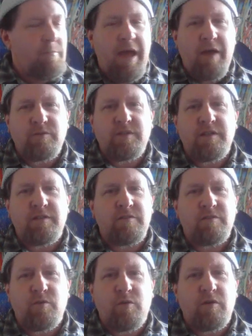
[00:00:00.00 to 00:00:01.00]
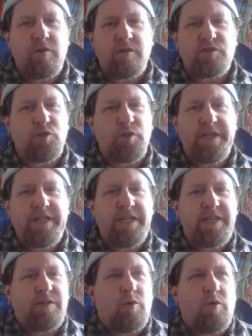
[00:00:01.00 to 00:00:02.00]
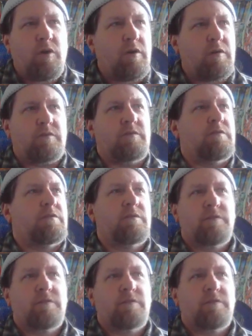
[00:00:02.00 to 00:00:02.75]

mountains or a tree or